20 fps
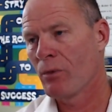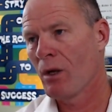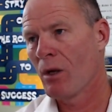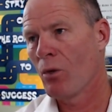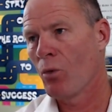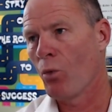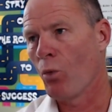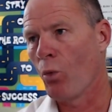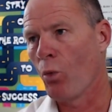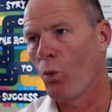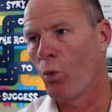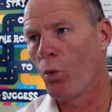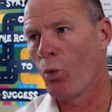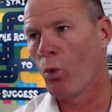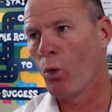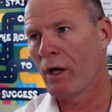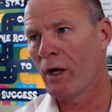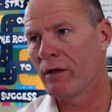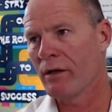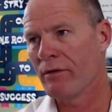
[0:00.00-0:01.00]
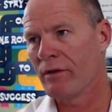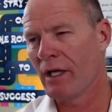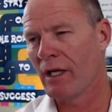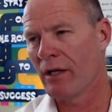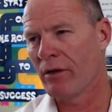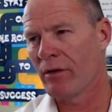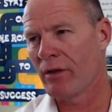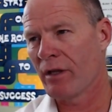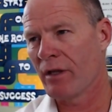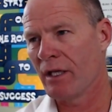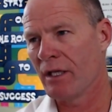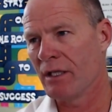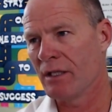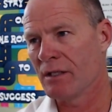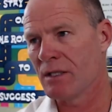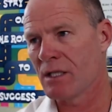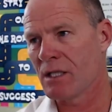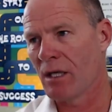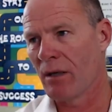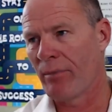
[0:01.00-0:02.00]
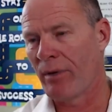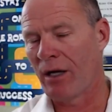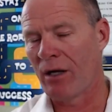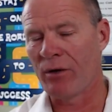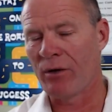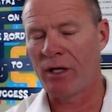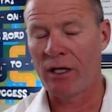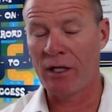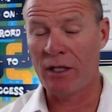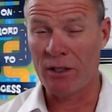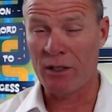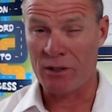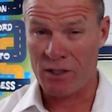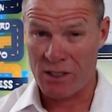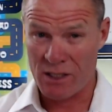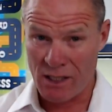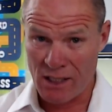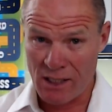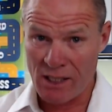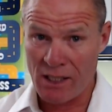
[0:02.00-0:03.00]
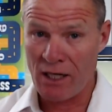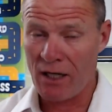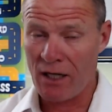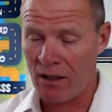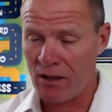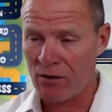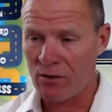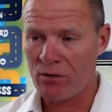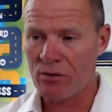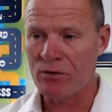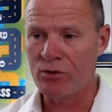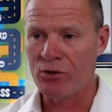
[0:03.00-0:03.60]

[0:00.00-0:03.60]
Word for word: one of the other things about getting a CDL